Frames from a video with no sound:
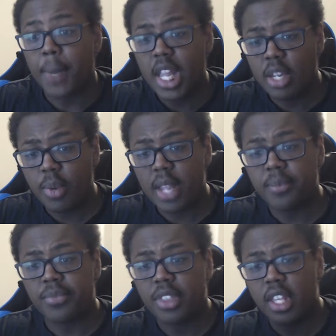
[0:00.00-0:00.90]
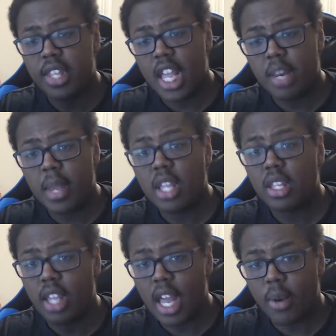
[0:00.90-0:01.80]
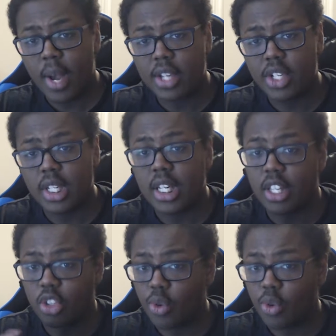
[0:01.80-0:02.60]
But anyway, this anime, you gotta watch it.